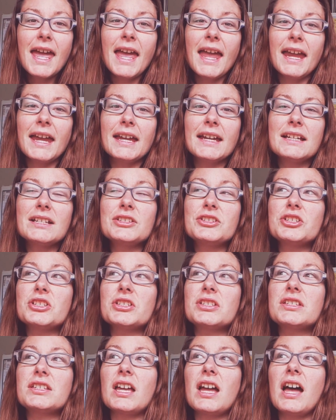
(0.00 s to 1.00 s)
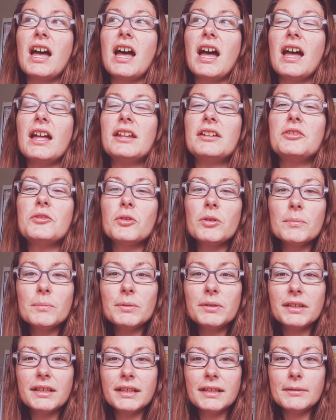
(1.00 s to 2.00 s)
And just
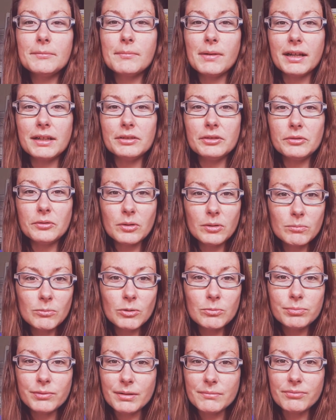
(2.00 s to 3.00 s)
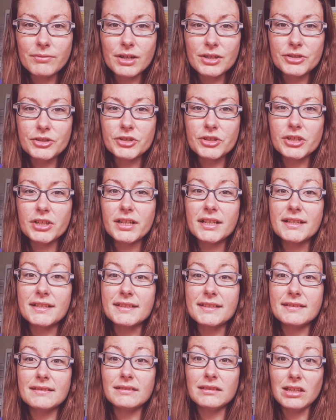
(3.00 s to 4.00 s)
normally my normal blood pressure
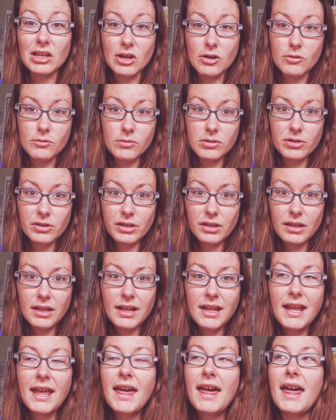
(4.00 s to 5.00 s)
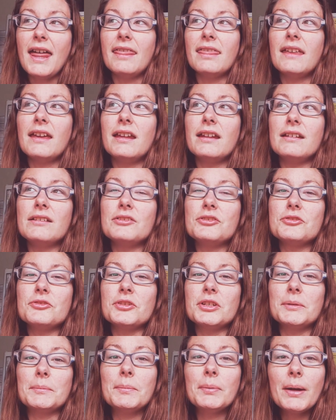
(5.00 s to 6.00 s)
is low, and then
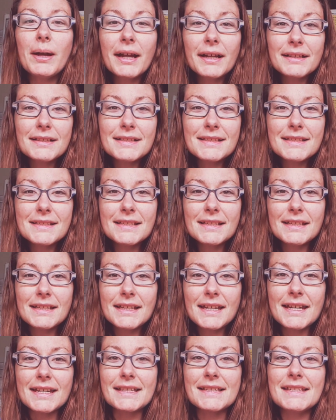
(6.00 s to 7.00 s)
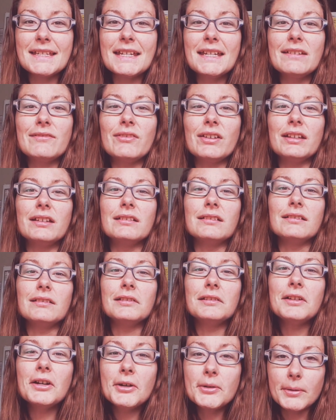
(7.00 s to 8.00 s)
during pregnancy it's even
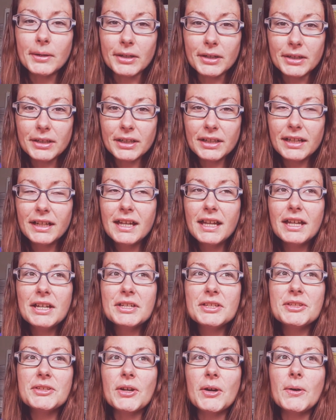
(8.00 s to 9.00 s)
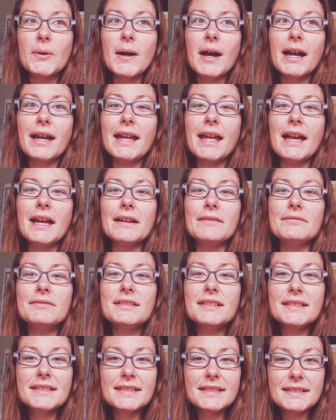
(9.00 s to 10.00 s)
lower. So I have
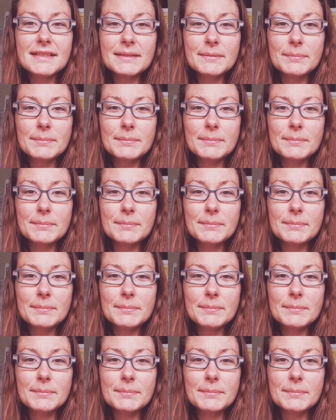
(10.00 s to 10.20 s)
dizzy